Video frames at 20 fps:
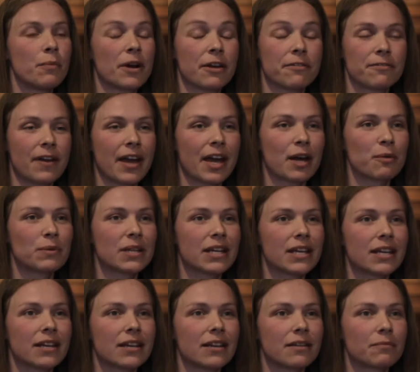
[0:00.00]
my
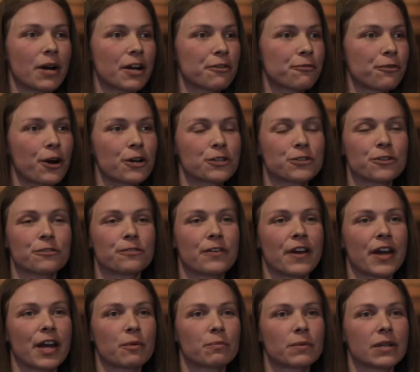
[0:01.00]
family, my foster
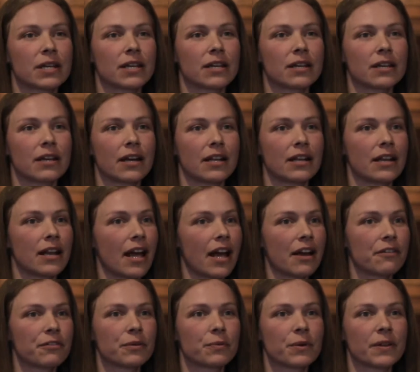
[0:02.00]
family, and
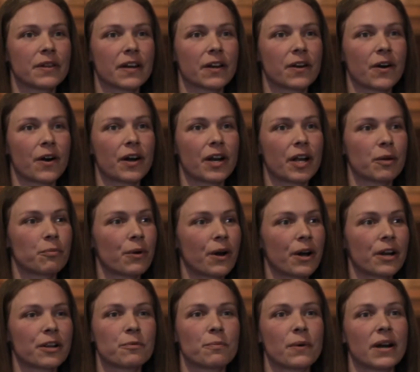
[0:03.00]
everyone that God had
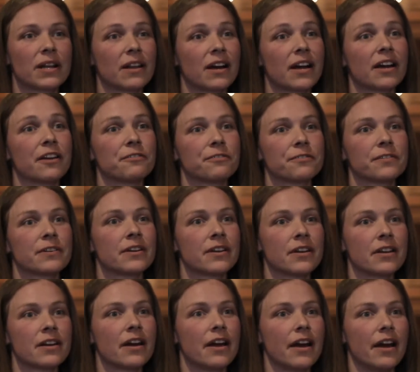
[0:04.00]
brought into my life.
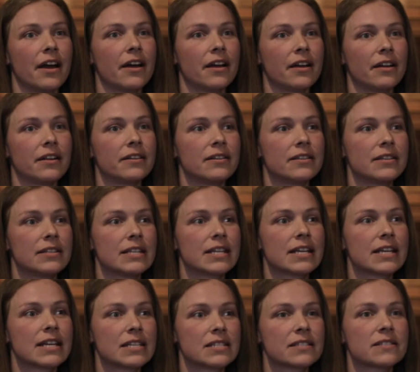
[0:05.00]
And
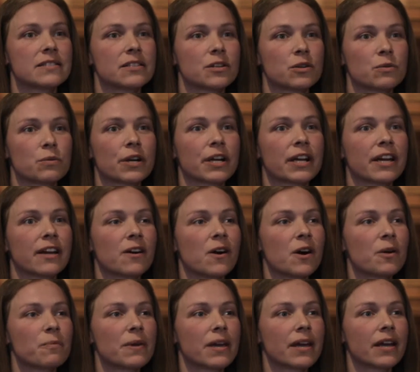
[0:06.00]
He is still working
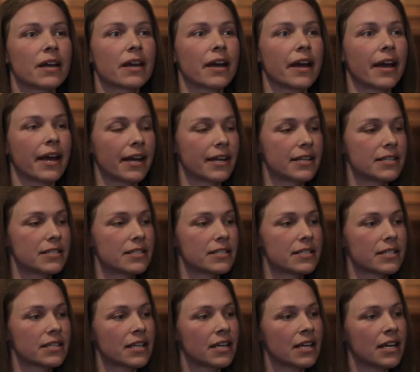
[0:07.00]
on me, and
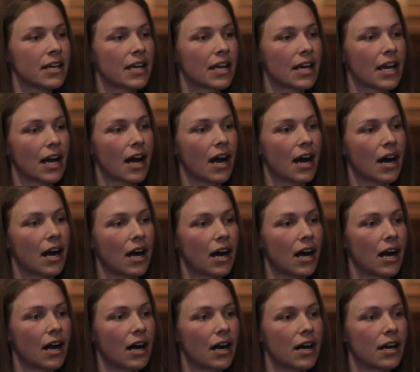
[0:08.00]

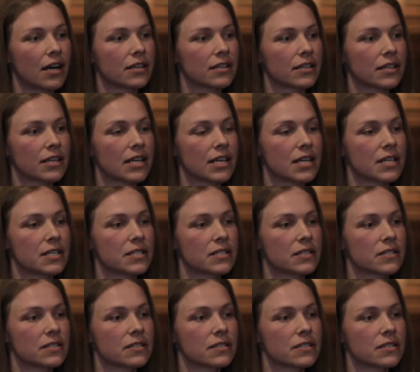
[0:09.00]
uh, He
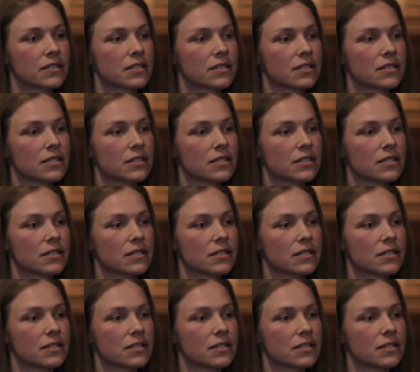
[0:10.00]
has